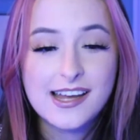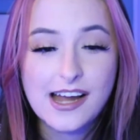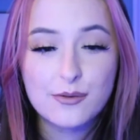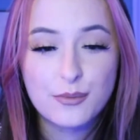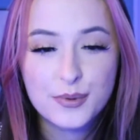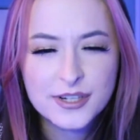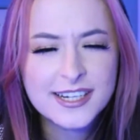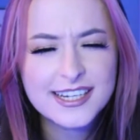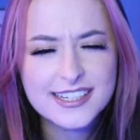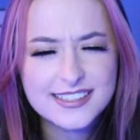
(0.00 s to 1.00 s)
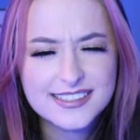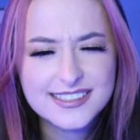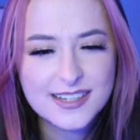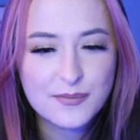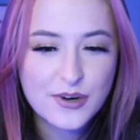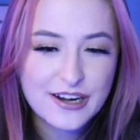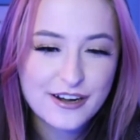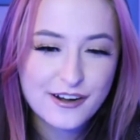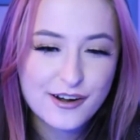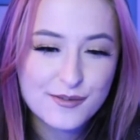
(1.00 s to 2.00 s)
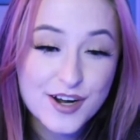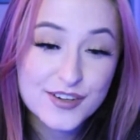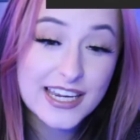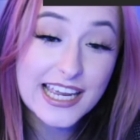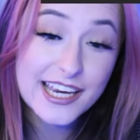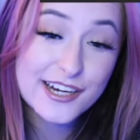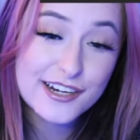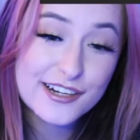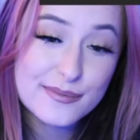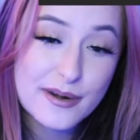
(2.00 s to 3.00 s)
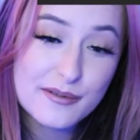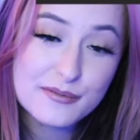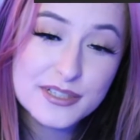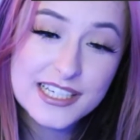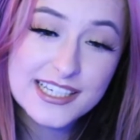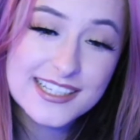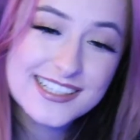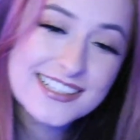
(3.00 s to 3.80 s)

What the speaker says: I will put it somewhere around here, probably.